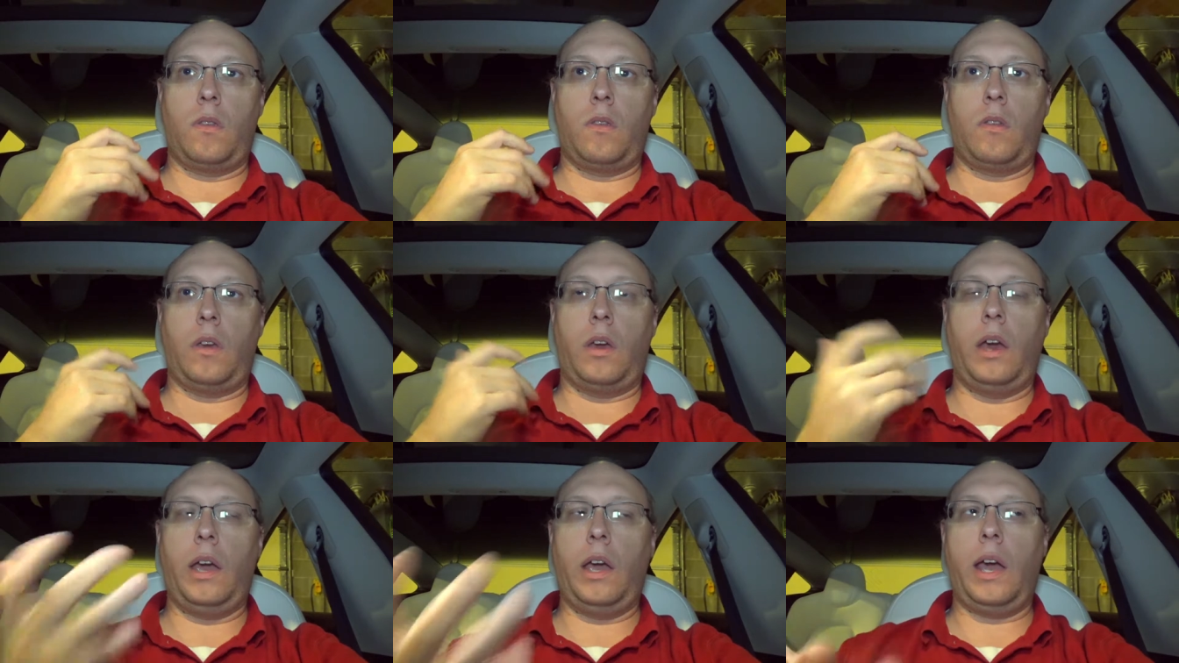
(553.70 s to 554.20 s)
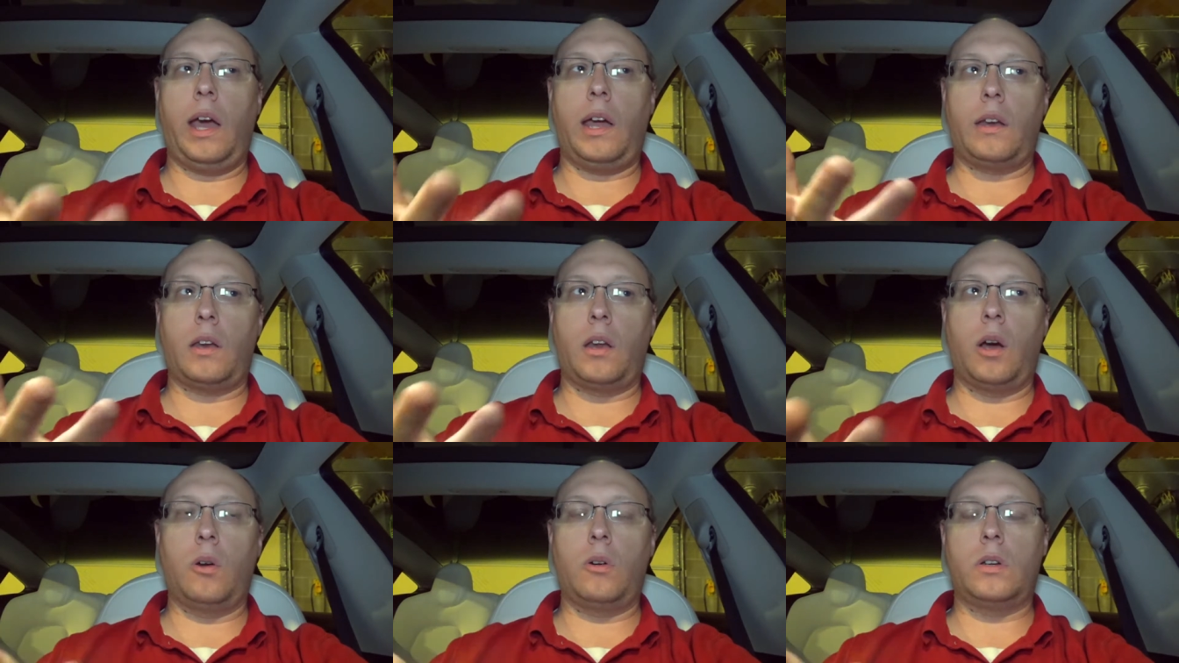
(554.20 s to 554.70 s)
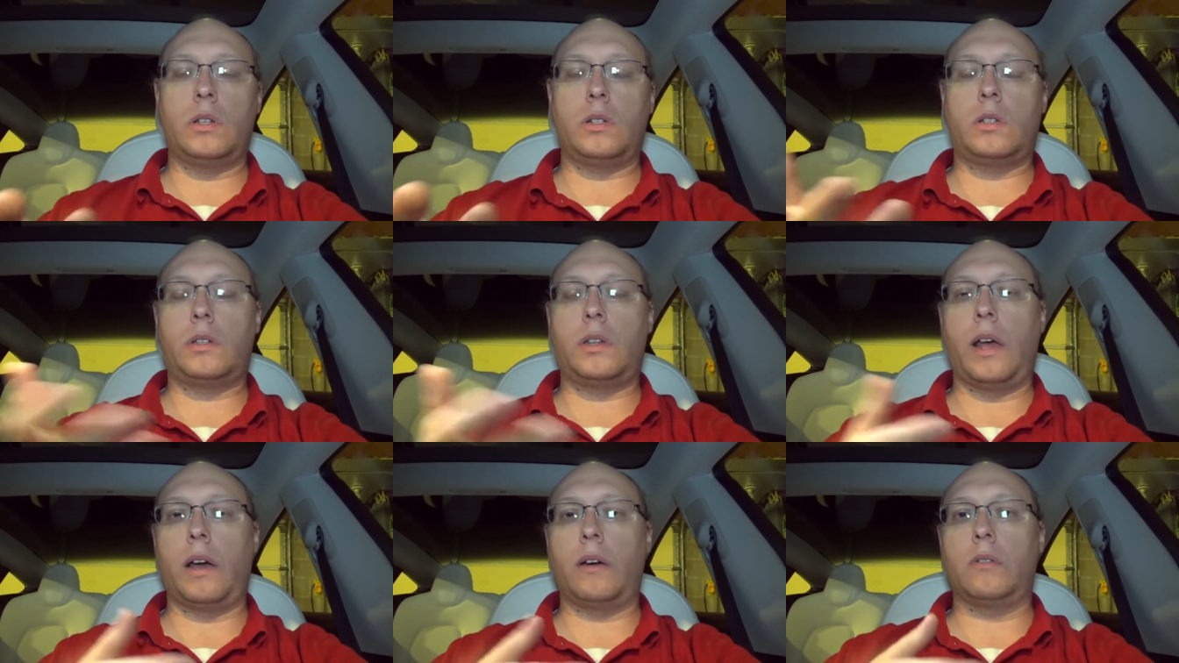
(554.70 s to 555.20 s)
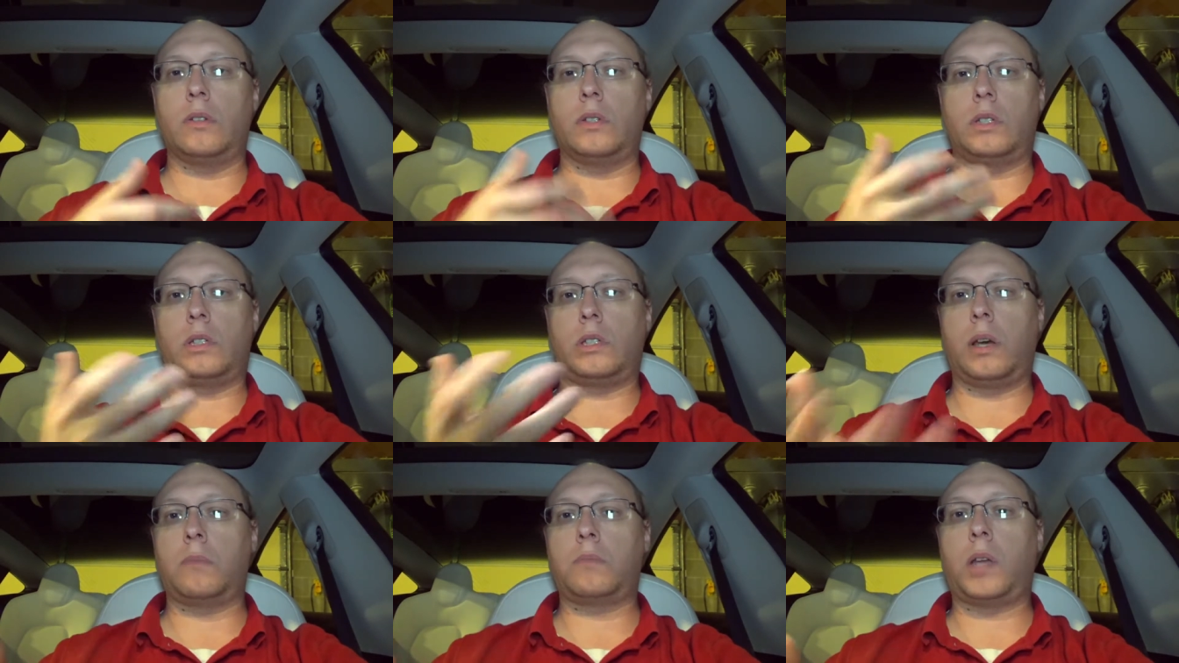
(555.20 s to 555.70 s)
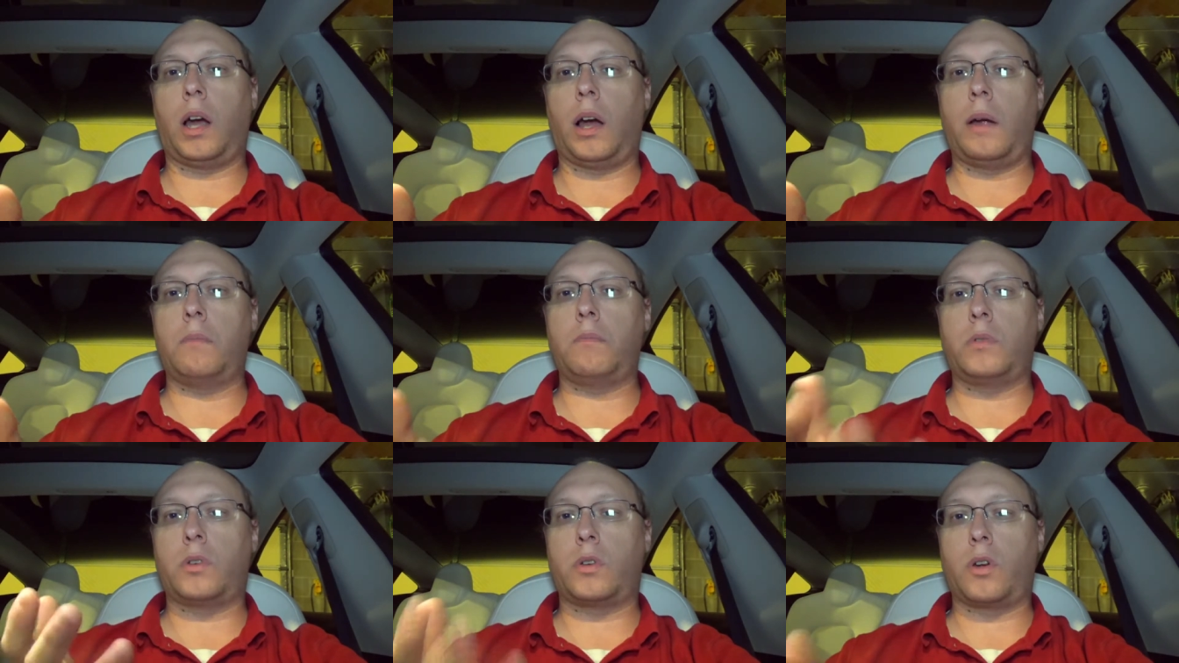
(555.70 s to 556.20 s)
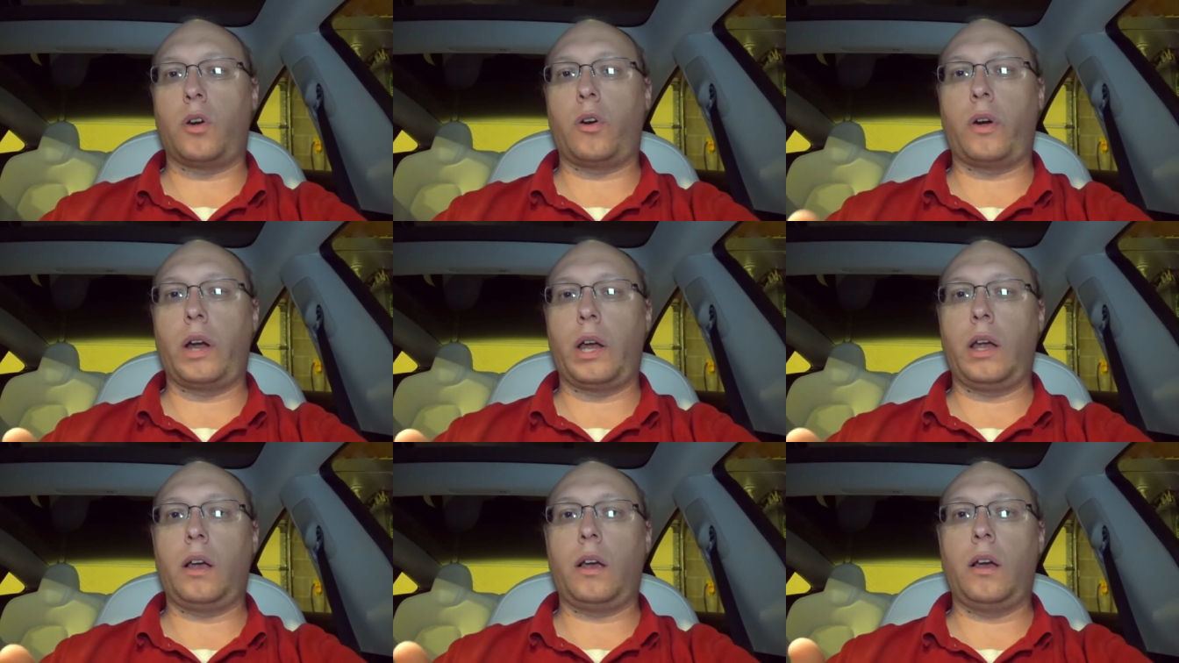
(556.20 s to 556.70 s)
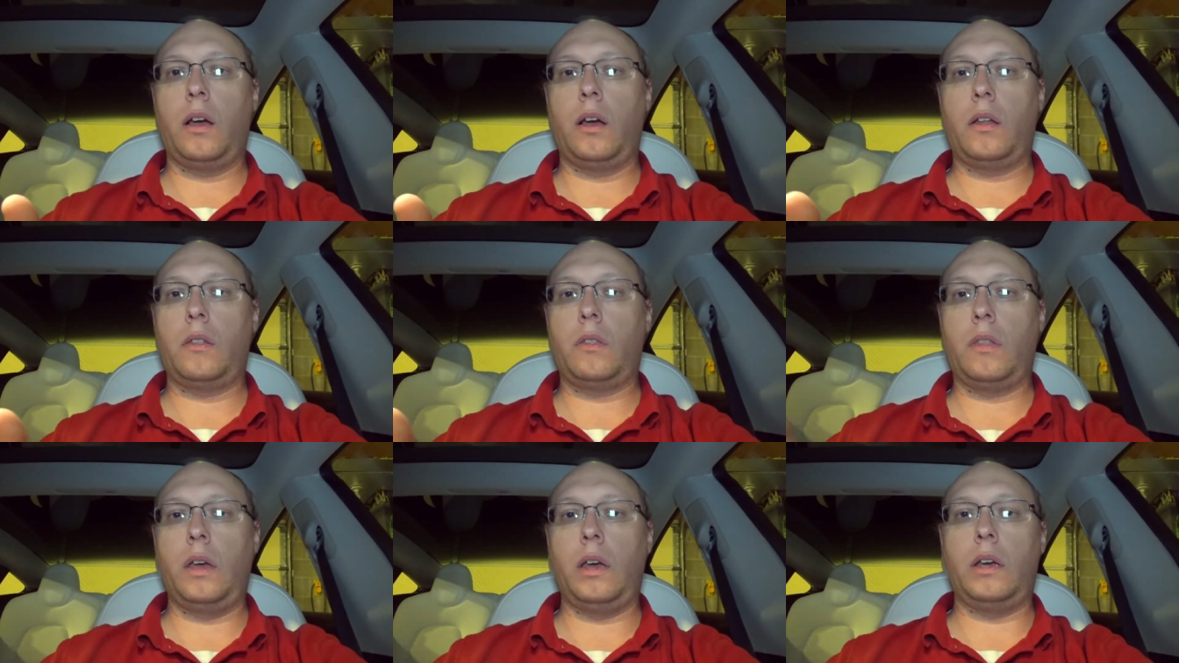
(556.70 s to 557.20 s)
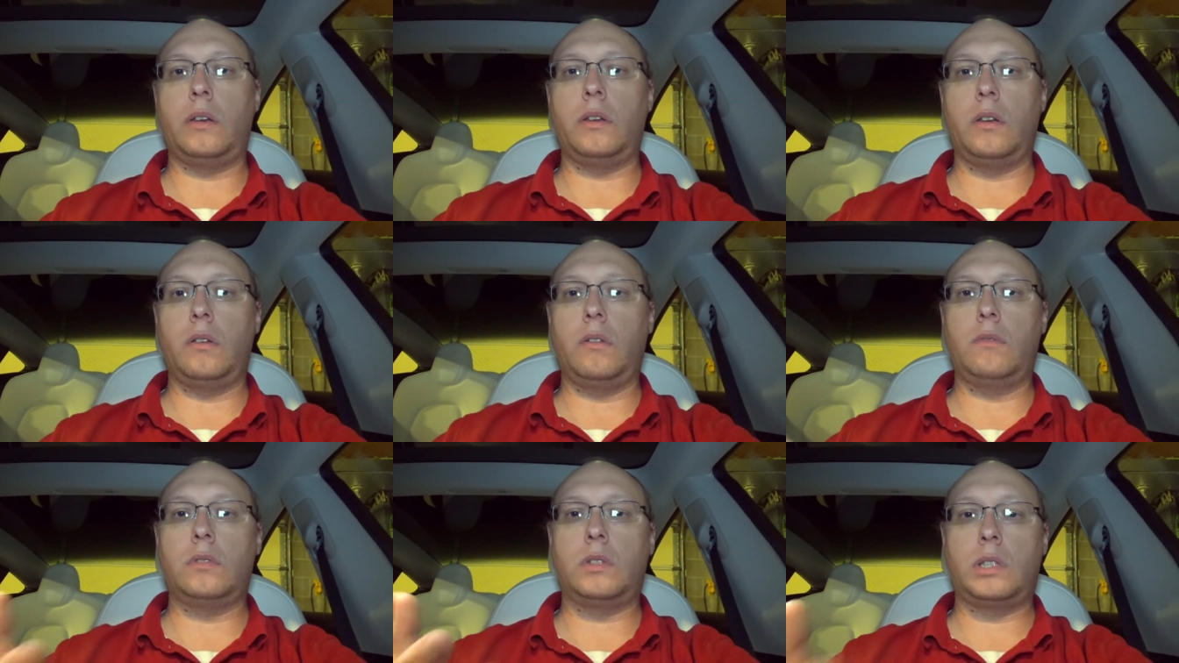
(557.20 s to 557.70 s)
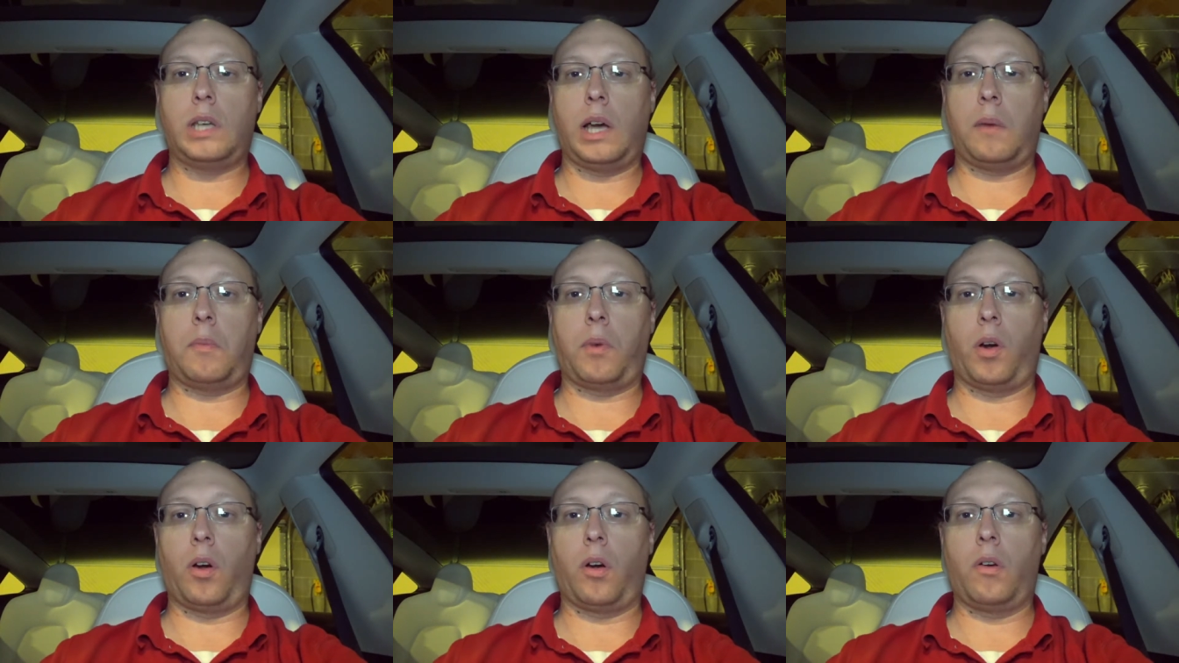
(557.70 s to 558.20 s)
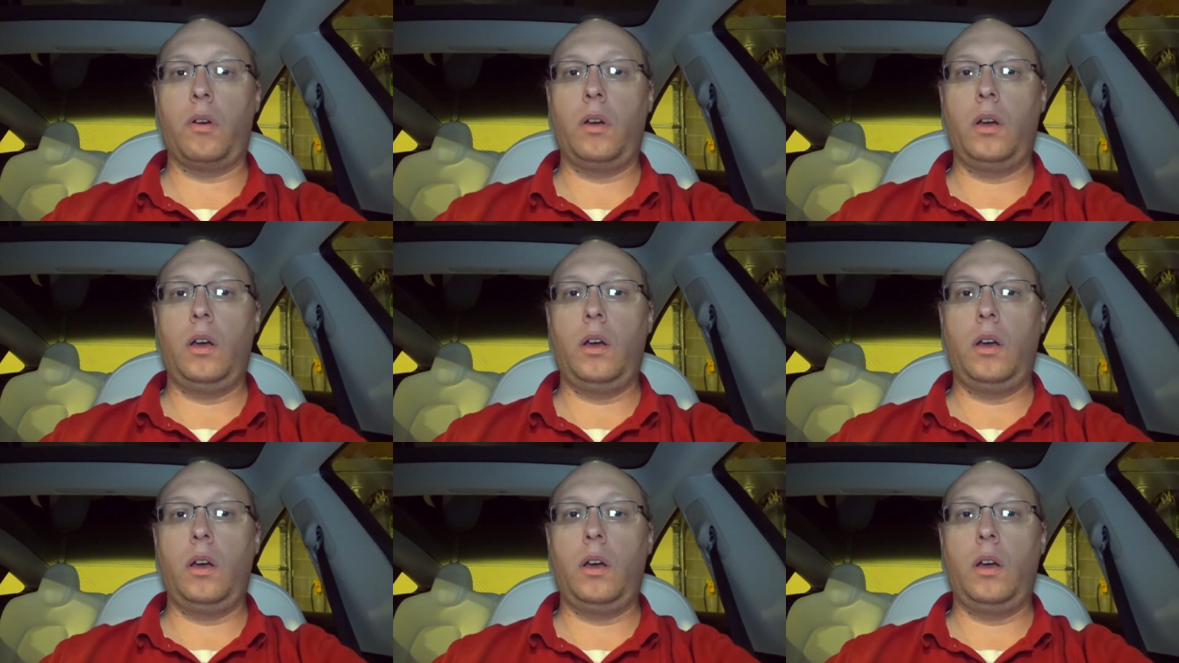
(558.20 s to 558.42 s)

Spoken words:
he had noticed that it was sometime during the summer,